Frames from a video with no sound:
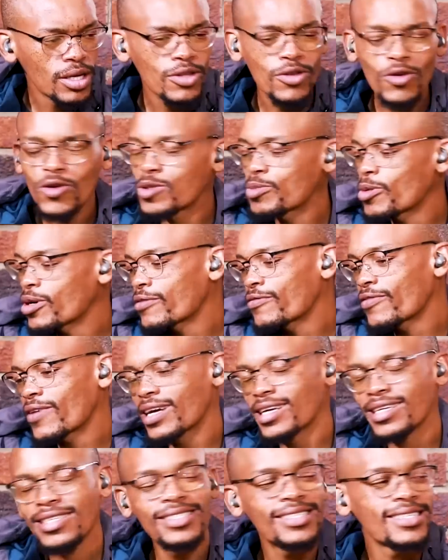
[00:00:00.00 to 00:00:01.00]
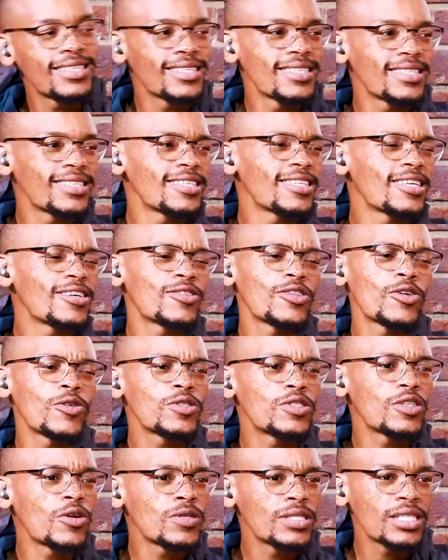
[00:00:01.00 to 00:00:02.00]
No, Spotify is... Those
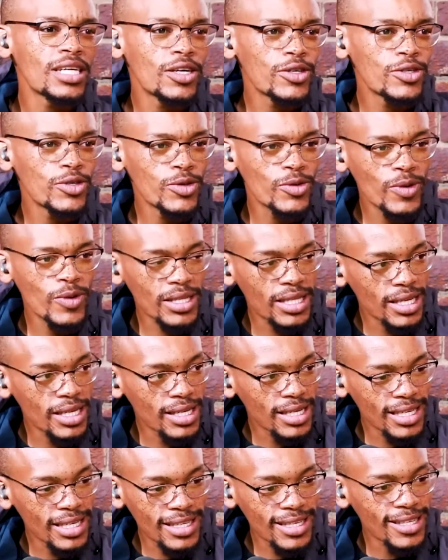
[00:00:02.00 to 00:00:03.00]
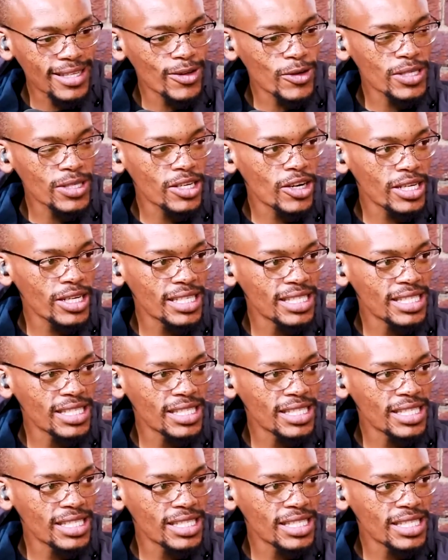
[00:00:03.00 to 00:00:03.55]
don't tell you what those are not